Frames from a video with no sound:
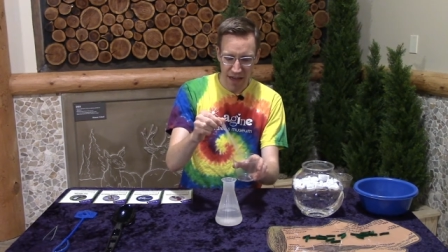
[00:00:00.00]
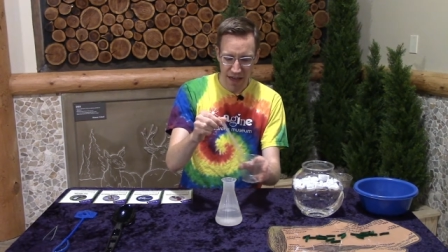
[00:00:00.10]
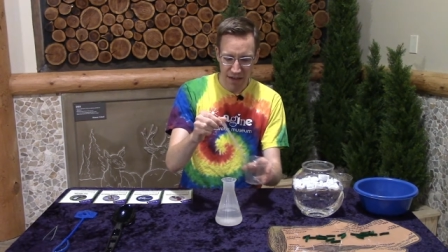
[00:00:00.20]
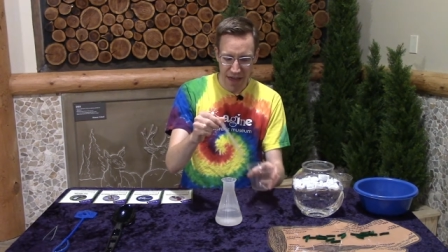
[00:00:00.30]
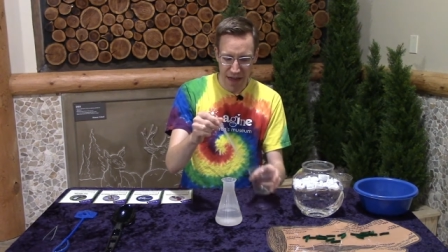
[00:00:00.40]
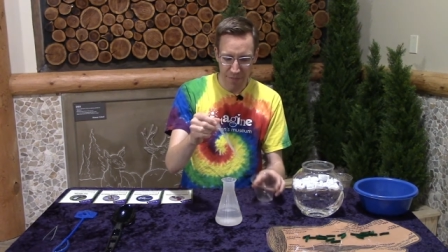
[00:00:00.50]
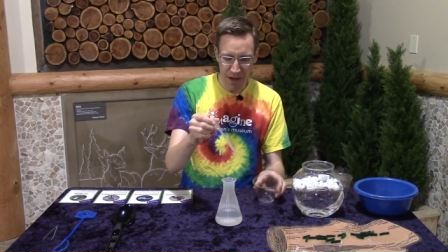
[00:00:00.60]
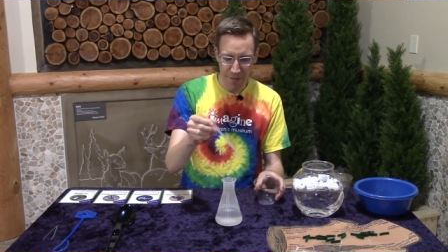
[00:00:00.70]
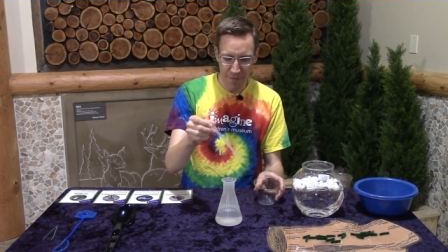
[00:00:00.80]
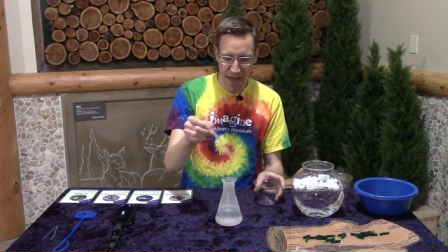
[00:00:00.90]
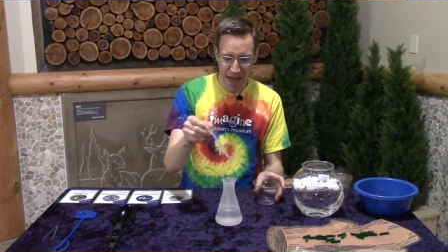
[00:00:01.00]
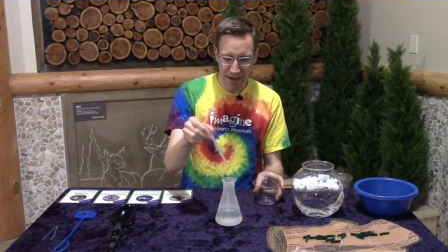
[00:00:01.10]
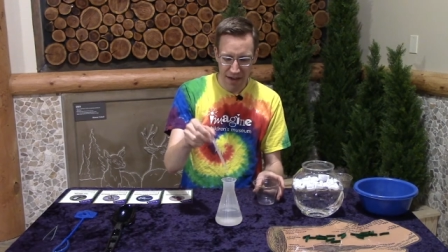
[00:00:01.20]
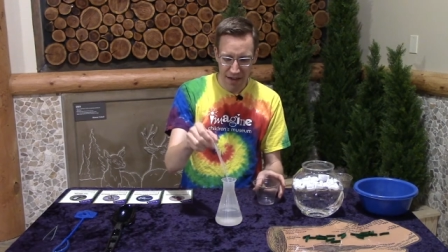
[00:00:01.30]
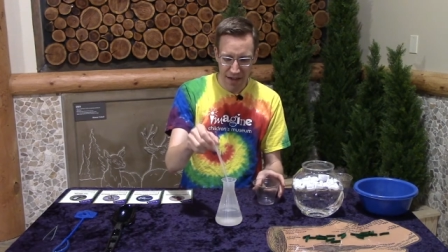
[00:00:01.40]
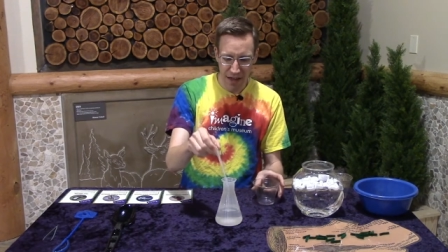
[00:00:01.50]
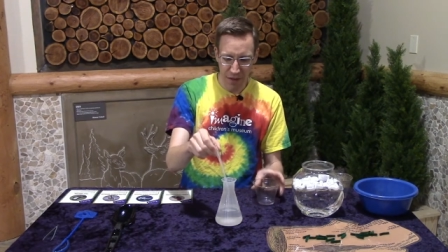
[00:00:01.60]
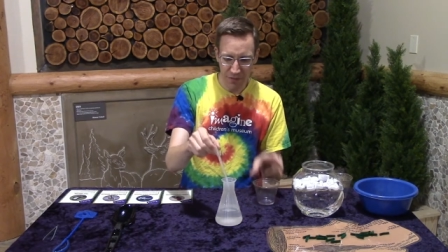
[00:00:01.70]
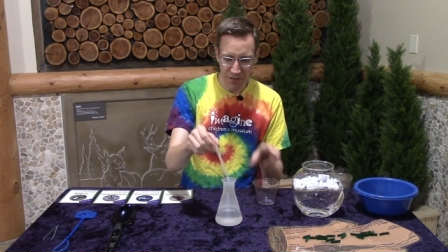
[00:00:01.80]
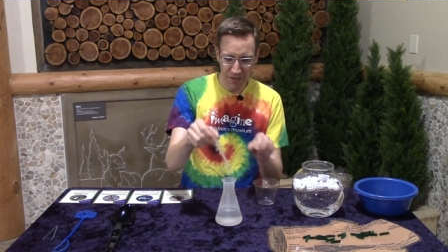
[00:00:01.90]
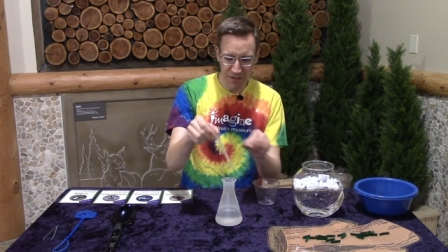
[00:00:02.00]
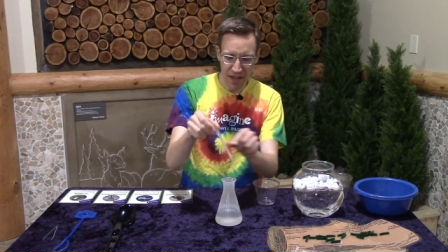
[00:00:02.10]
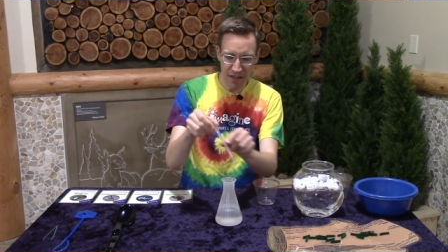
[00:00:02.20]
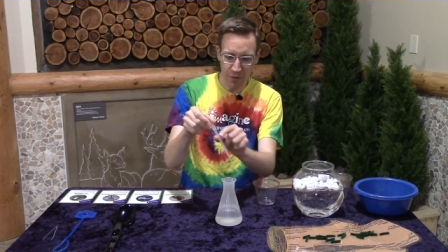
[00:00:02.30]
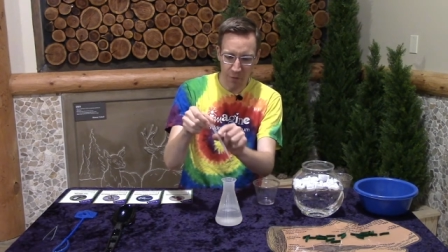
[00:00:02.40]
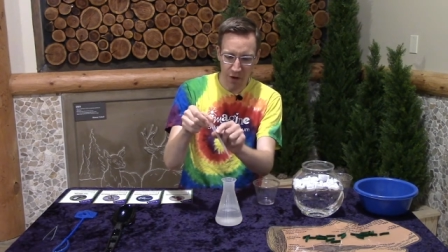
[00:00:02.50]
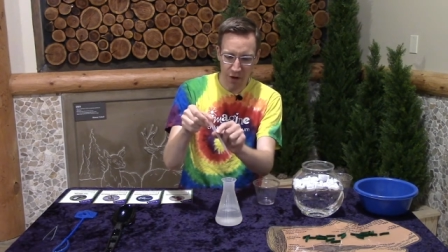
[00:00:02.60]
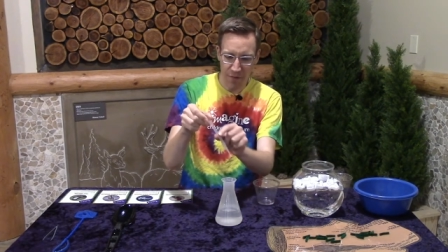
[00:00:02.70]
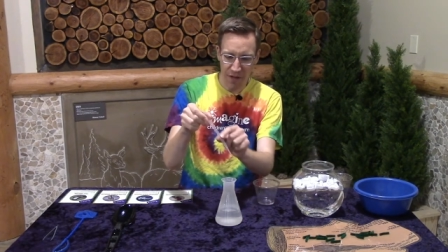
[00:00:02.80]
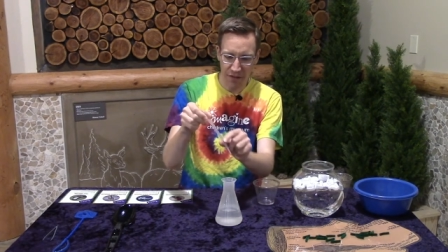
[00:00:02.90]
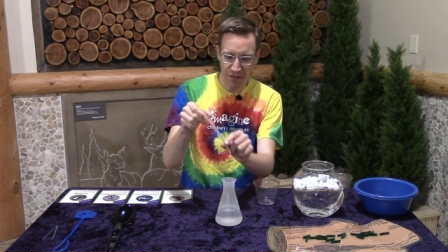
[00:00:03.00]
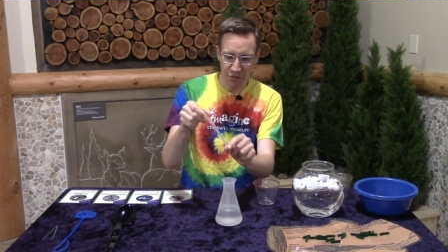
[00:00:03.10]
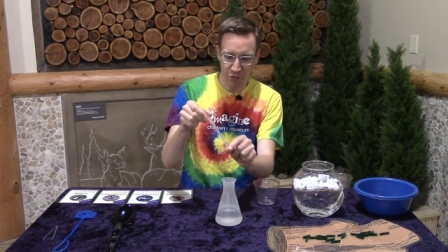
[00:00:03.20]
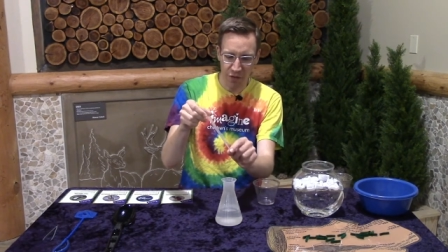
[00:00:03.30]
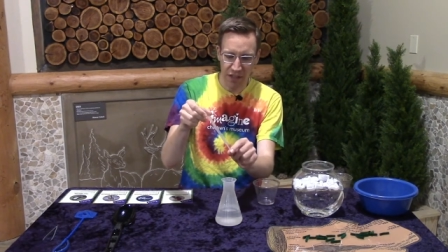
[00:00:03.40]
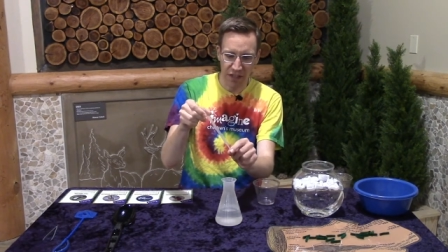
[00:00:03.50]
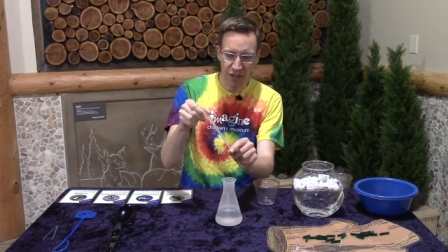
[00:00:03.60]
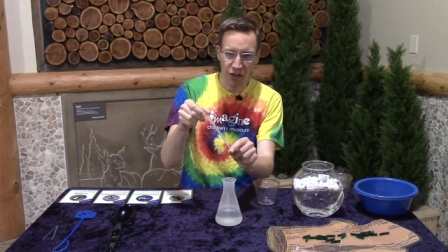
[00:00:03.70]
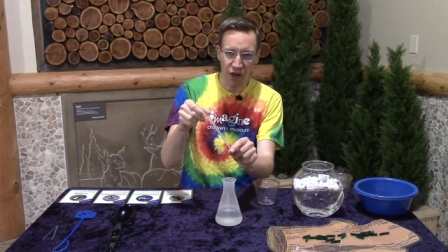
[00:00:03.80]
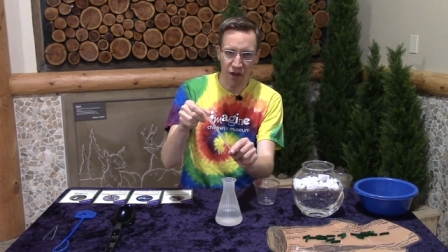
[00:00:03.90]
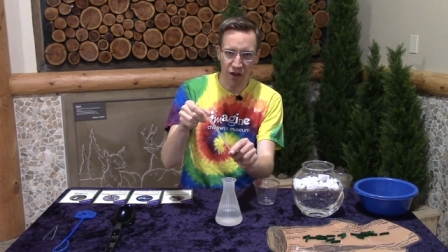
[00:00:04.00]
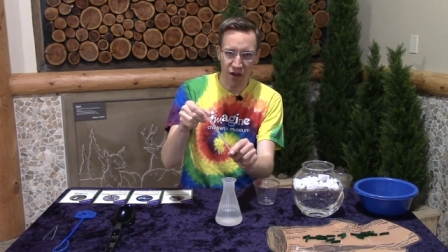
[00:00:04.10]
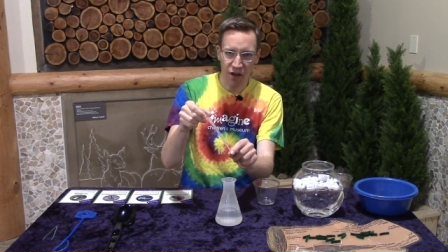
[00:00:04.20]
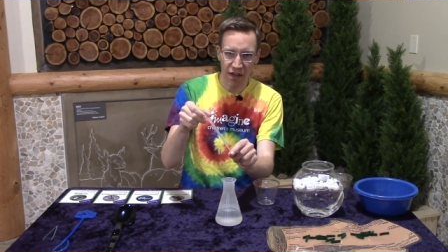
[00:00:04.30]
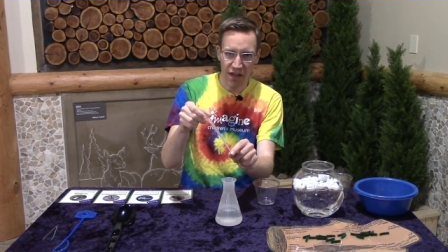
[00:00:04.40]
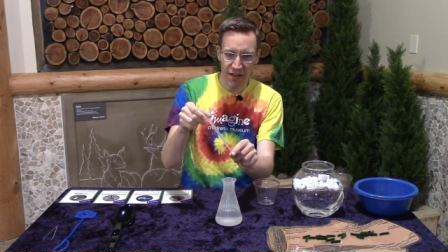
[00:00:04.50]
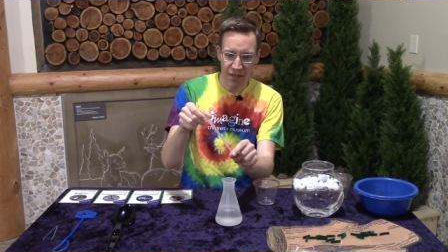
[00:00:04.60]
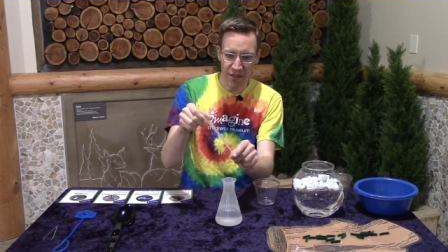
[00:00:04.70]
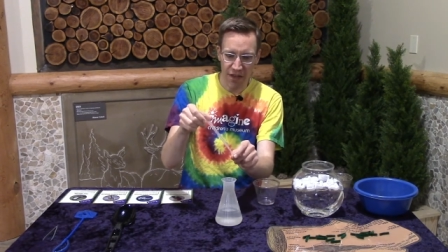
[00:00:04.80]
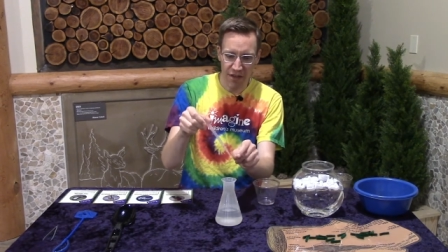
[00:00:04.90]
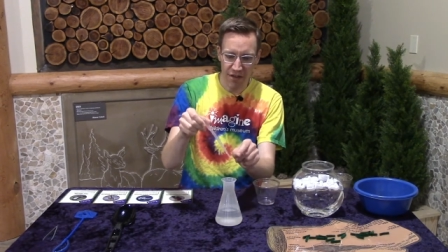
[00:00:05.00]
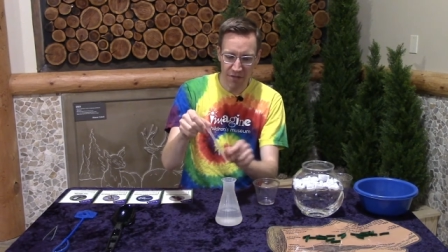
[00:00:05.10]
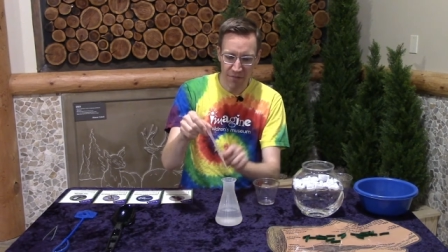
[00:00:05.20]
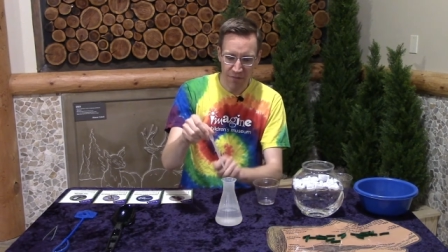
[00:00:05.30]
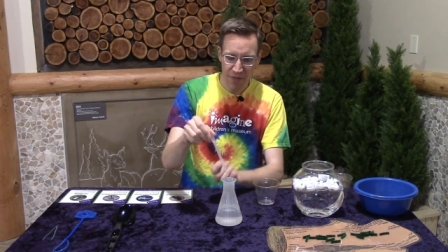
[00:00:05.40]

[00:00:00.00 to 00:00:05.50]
and that pipette helps us to get the water because it's really long and thin.